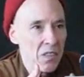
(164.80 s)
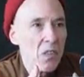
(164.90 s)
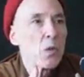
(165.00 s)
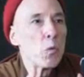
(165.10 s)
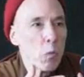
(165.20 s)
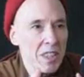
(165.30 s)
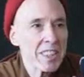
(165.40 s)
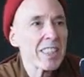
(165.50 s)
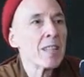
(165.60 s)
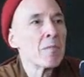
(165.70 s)
the
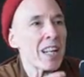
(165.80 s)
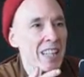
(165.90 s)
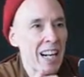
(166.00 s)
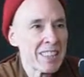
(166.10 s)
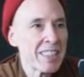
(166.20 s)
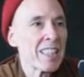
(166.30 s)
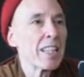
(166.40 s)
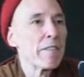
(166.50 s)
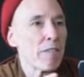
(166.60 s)
wisdom that constantly